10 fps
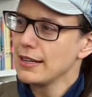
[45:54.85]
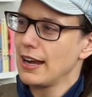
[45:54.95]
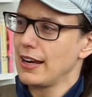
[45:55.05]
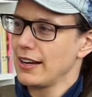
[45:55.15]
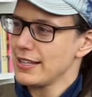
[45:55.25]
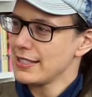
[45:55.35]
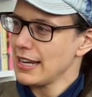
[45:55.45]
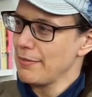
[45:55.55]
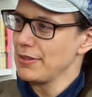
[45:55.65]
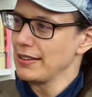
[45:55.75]
and I
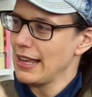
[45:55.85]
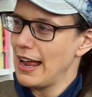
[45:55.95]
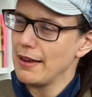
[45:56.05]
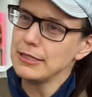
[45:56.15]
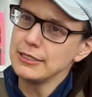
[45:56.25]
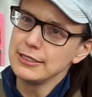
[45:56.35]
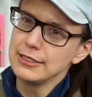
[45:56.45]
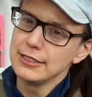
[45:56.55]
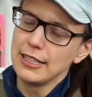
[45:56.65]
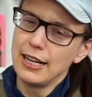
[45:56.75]
stabbed the lamb.
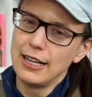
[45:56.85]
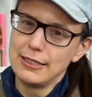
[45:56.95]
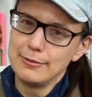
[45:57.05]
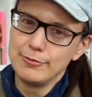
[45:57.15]
I